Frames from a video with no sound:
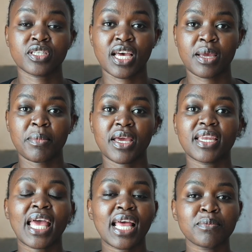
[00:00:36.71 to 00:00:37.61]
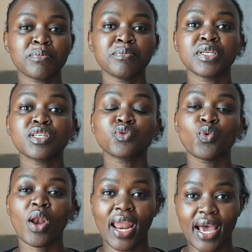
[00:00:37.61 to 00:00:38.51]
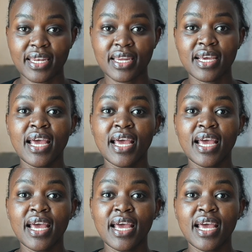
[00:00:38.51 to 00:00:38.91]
time, and helped me to learn